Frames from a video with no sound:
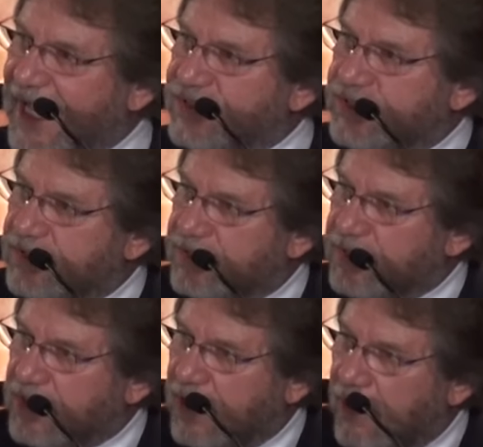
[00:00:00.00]
Answer to
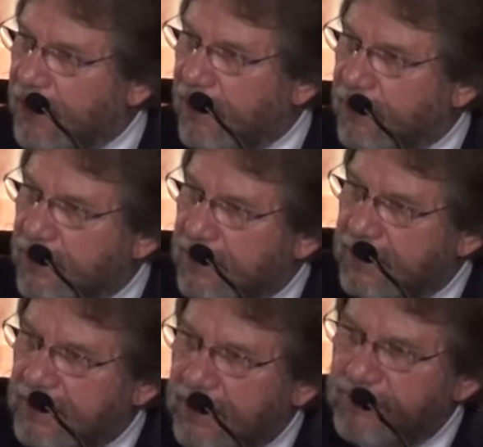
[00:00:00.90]
the call
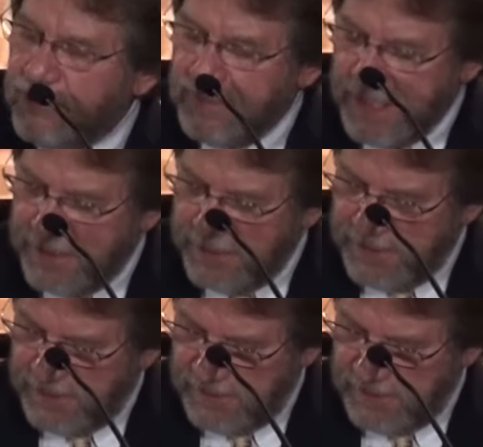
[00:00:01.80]
of humanity